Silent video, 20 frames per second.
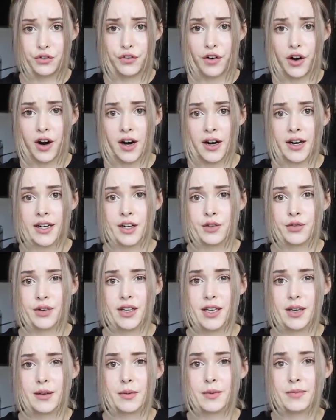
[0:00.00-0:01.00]
far and it
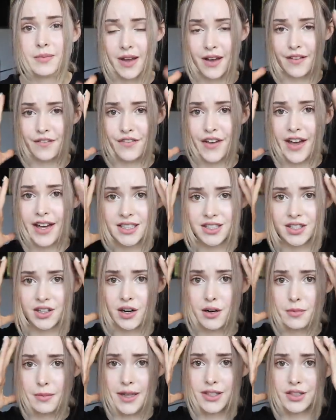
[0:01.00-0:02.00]
really affects
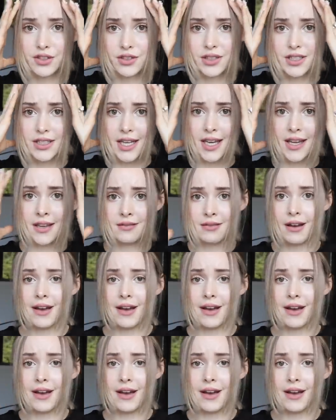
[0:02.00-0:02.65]
our mental state.